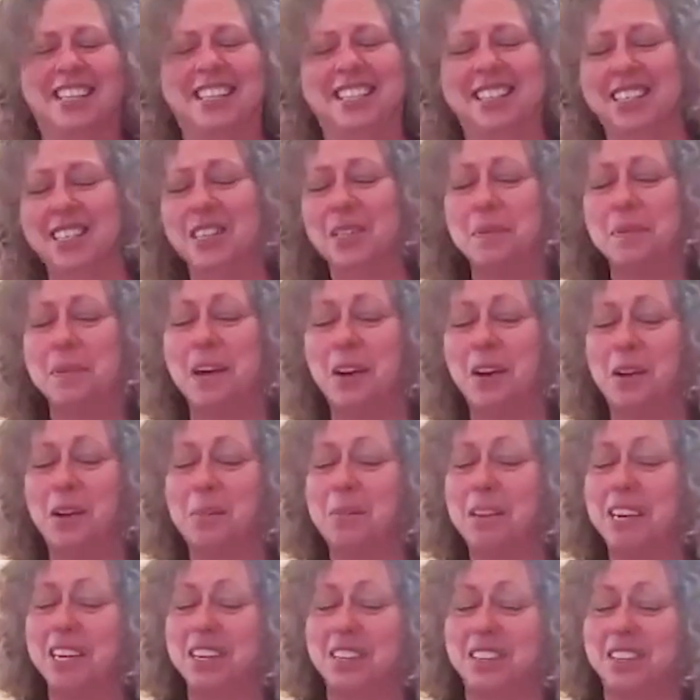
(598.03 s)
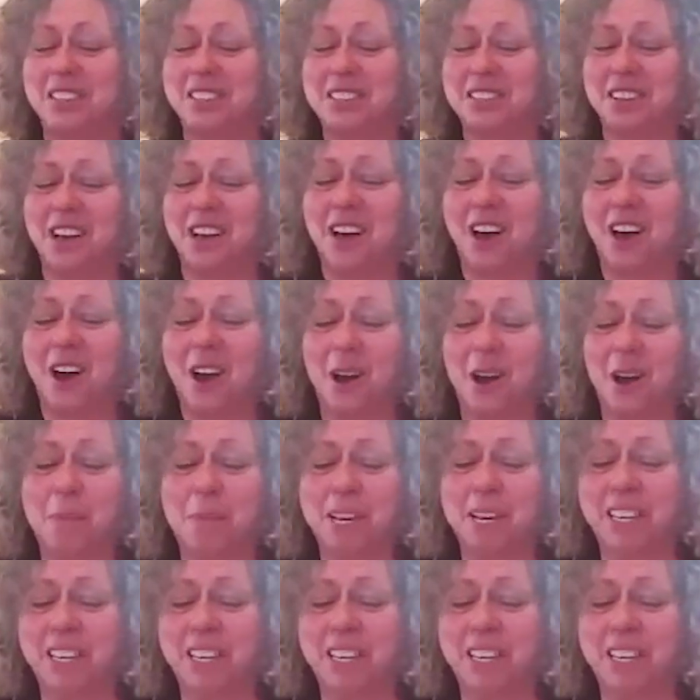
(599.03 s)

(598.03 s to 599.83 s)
6 paramitas are